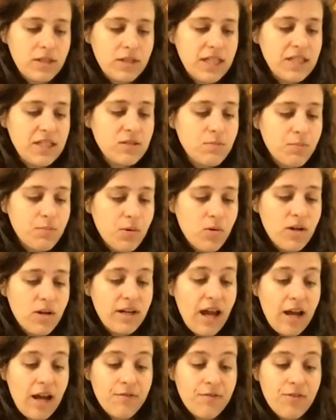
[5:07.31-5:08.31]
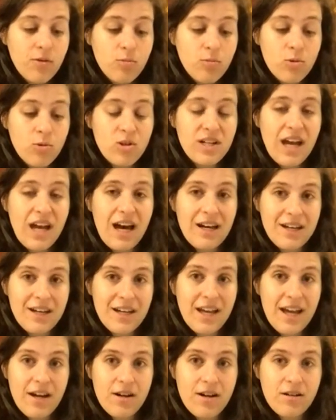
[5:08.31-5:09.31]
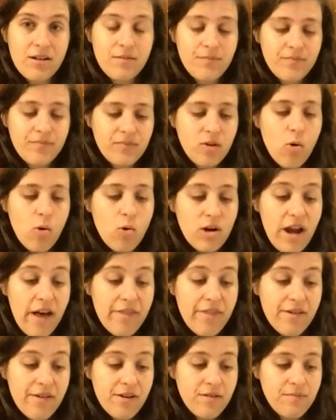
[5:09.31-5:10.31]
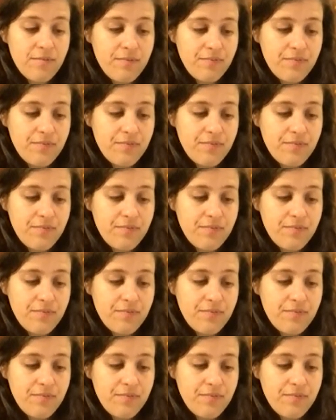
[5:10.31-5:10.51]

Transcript: is born out of the word acher, or other,